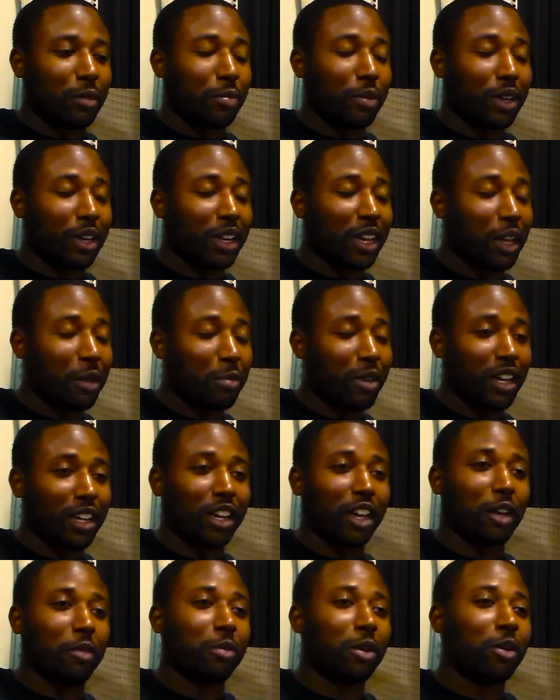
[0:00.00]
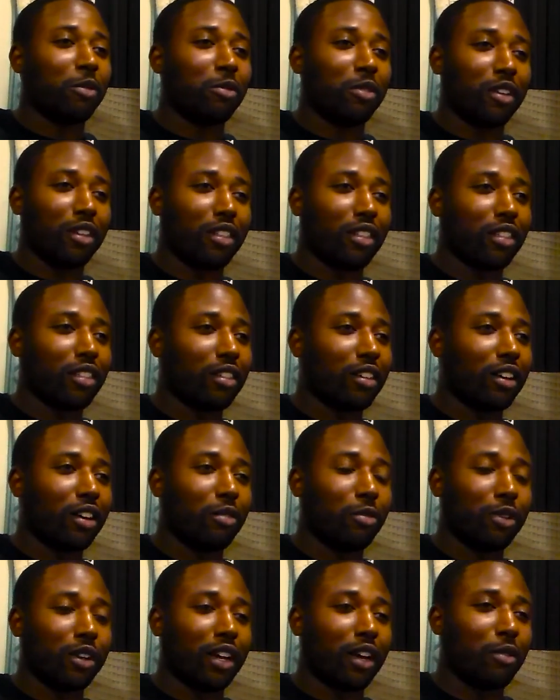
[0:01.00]
a pen name I came up with
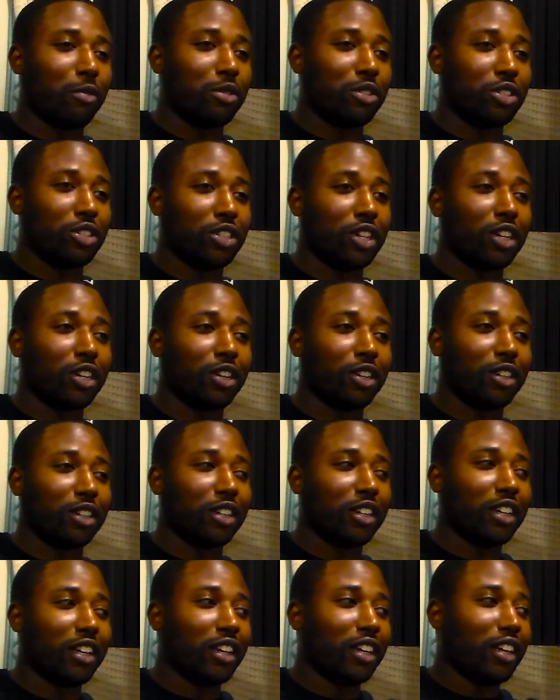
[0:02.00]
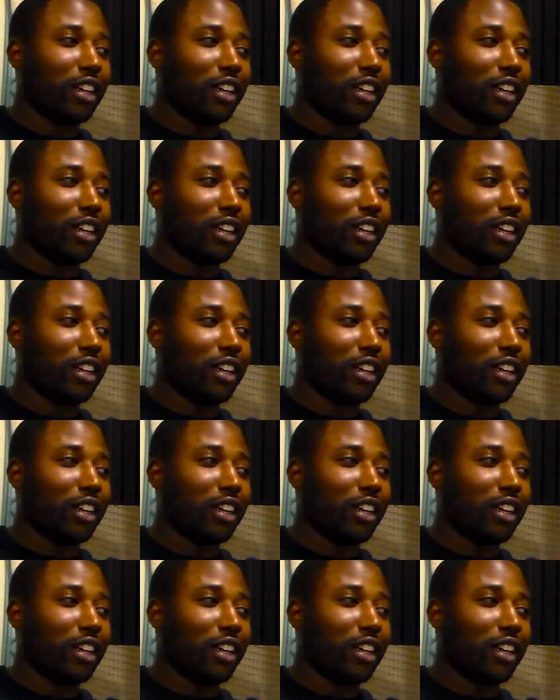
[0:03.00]
when I was younger.